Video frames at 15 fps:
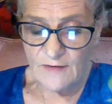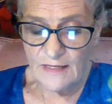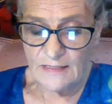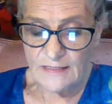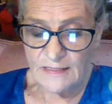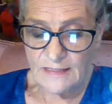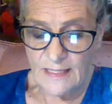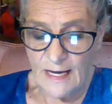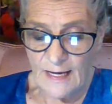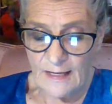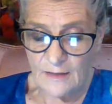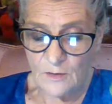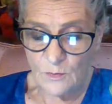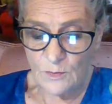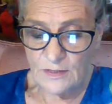Van
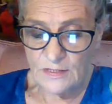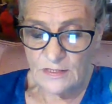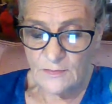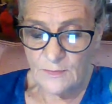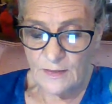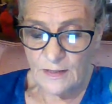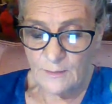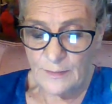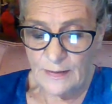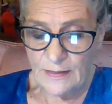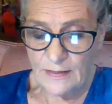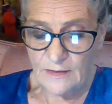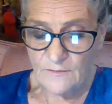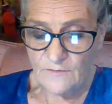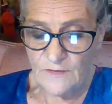Snyder was to be a
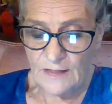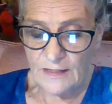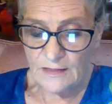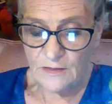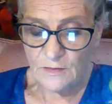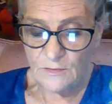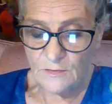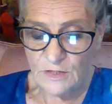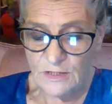pitied victim.